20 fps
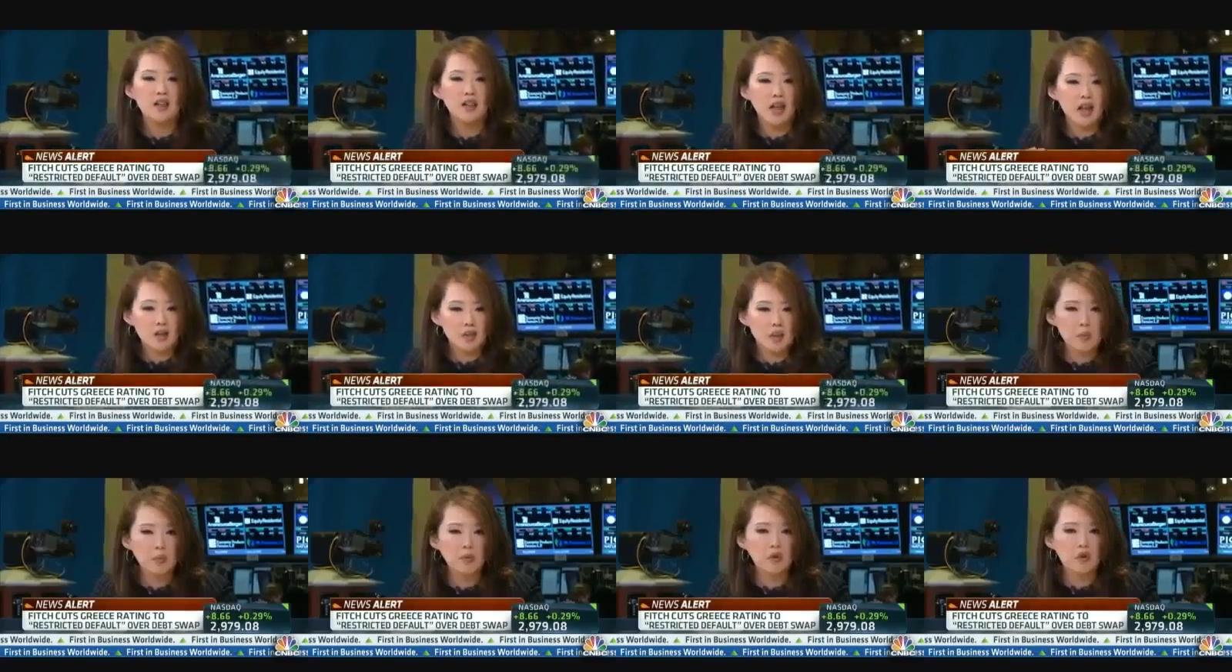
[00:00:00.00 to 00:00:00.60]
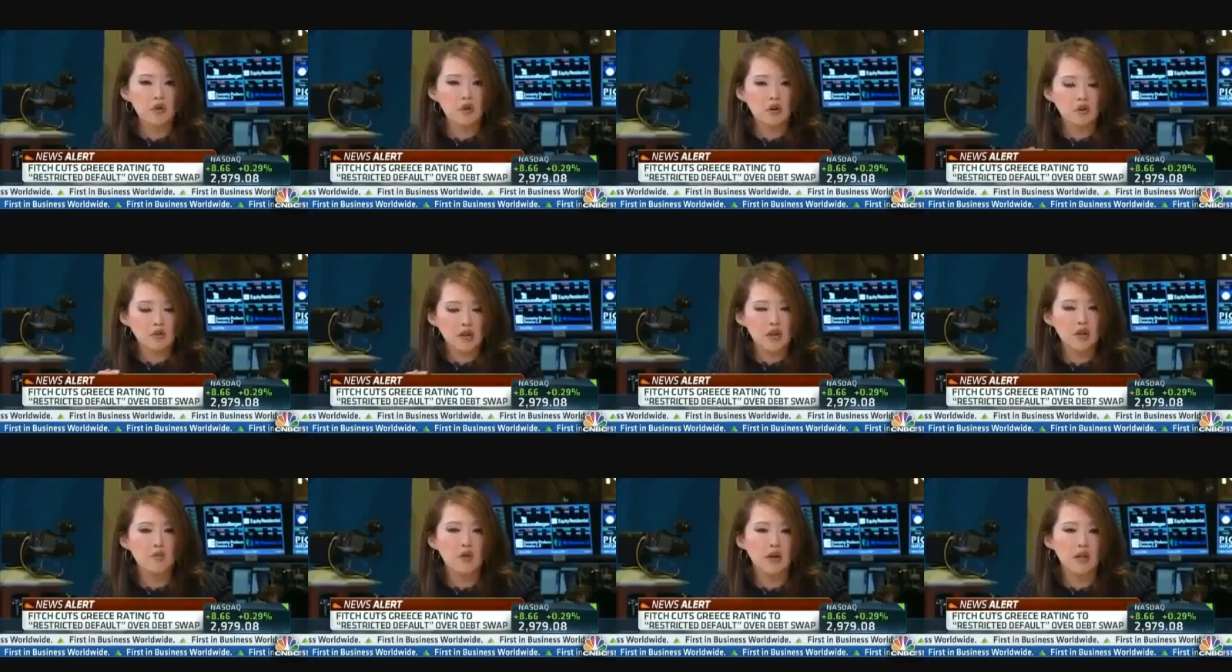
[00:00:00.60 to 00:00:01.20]
A lot of people are
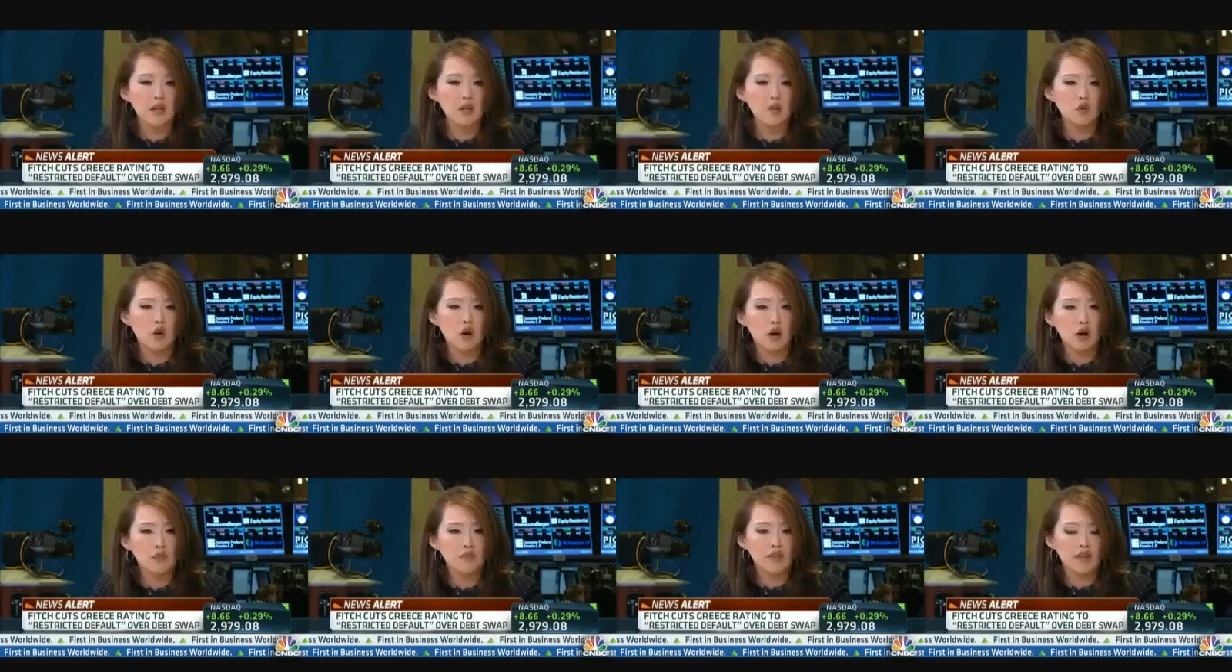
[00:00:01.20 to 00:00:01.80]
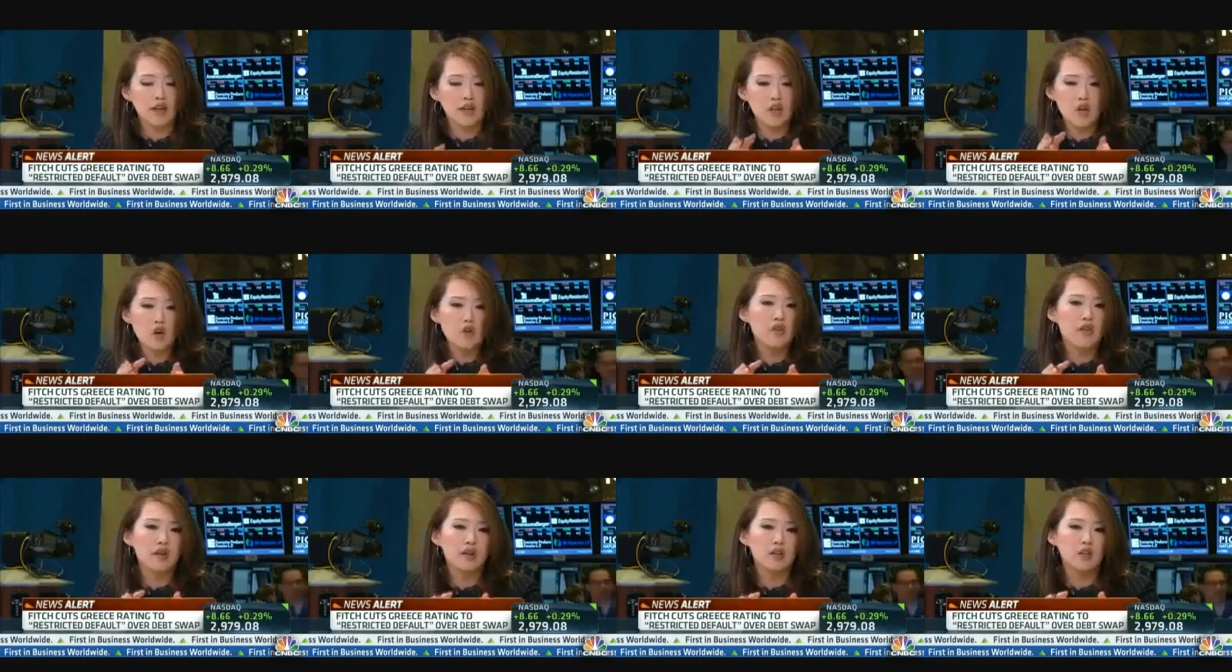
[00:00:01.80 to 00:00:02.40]
already writing you off. And I
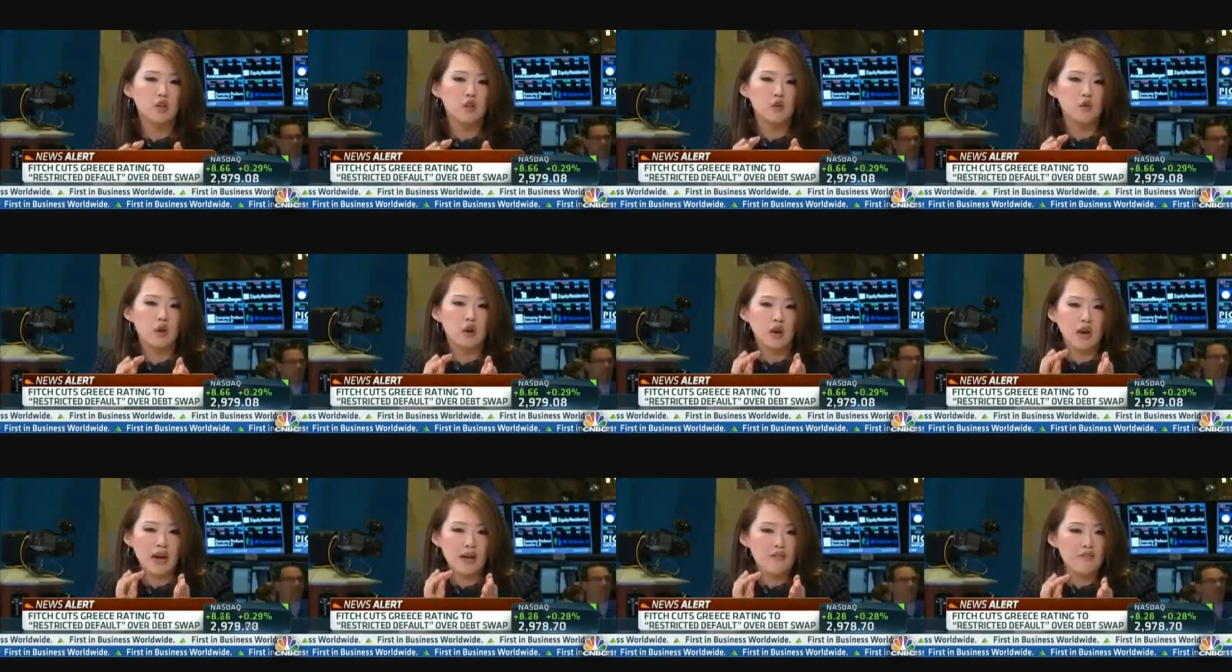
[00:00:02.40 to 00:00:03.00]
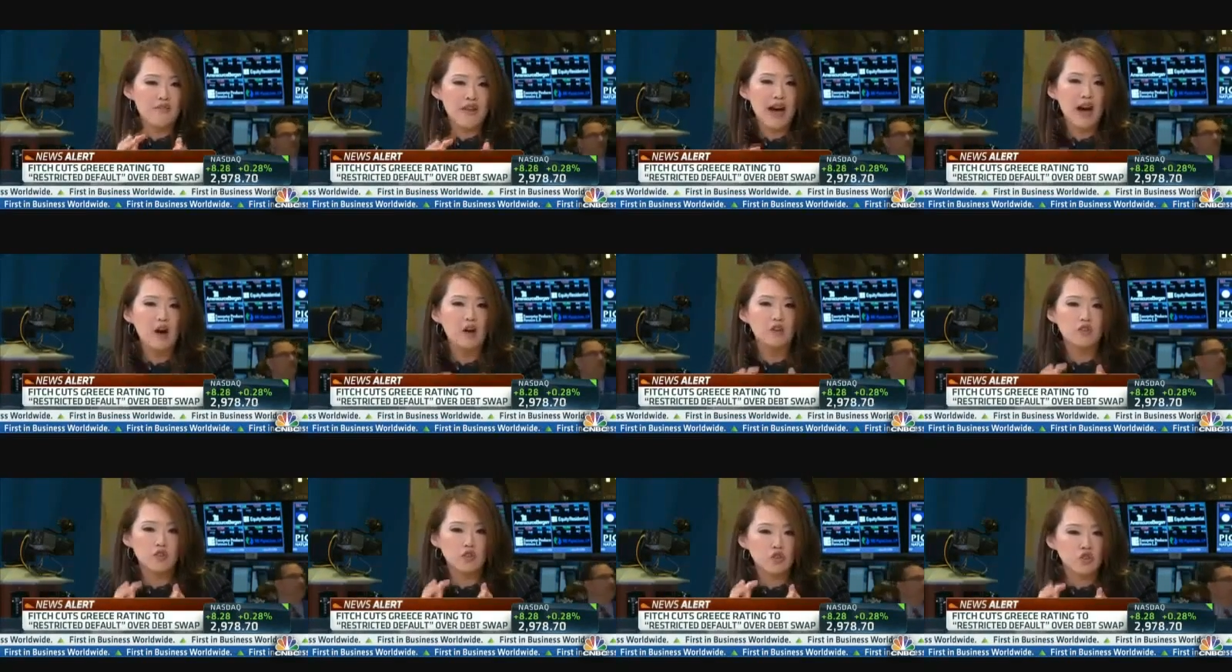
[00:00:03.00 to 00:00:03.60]
know that you have
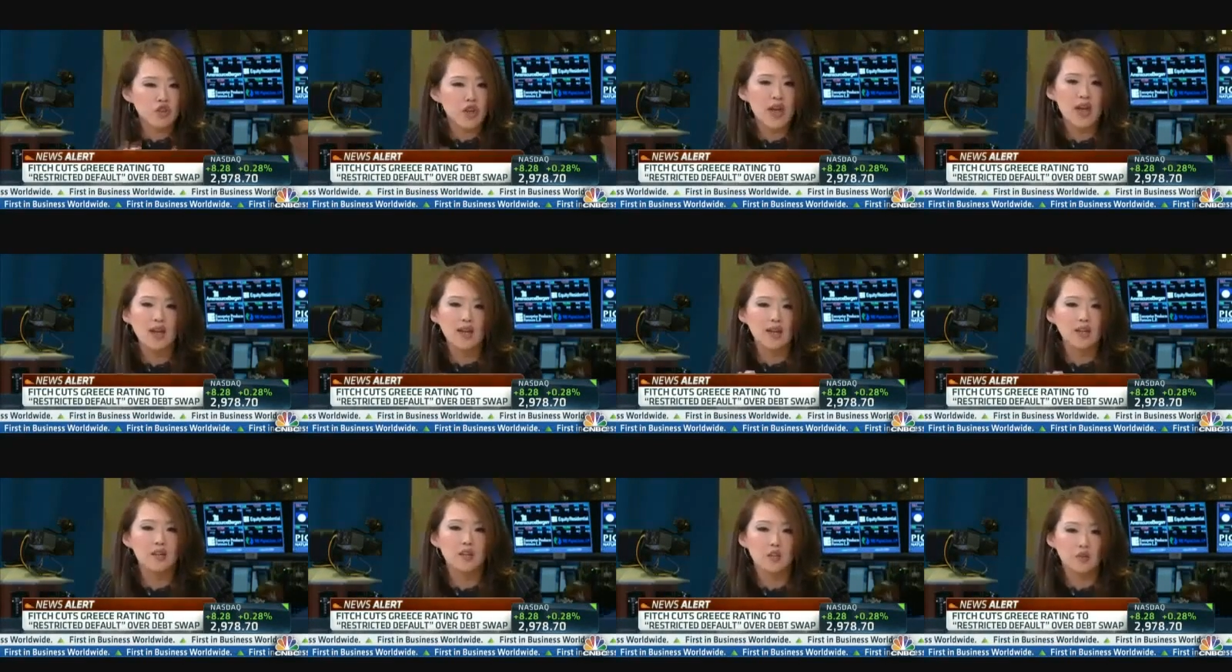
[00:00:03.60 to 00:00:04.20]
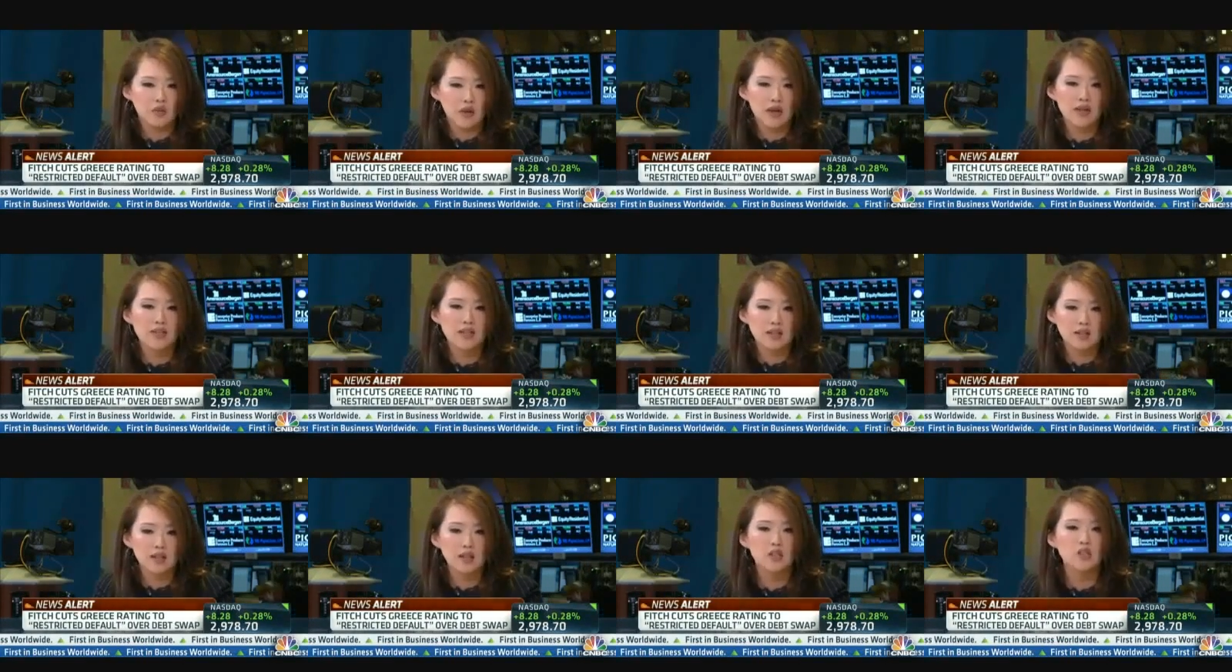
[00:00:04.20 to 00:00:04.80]
vowed to stay in the
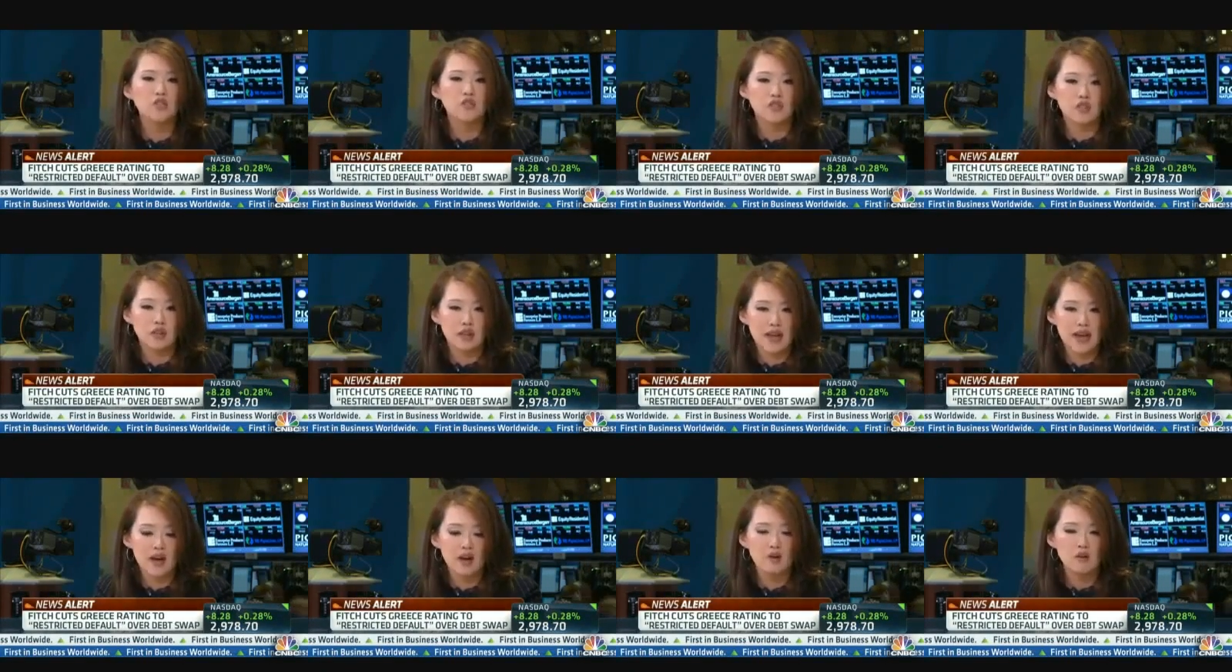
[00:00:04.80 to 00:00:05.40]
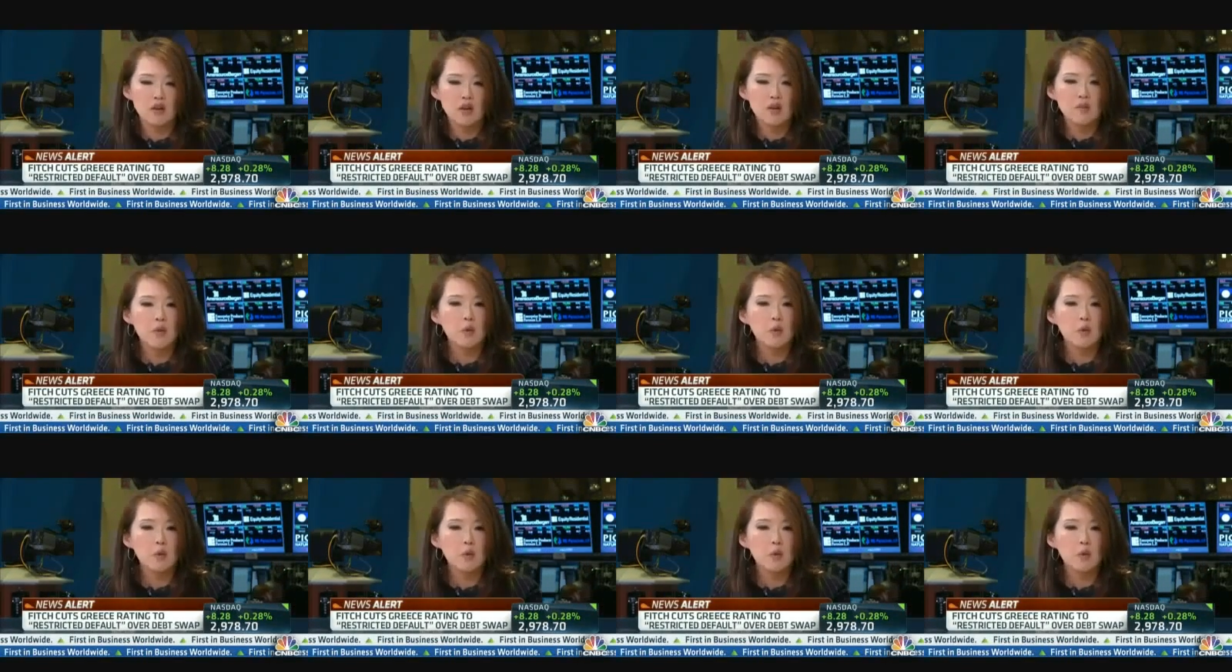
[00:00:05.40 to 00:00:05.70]
race, at least for now.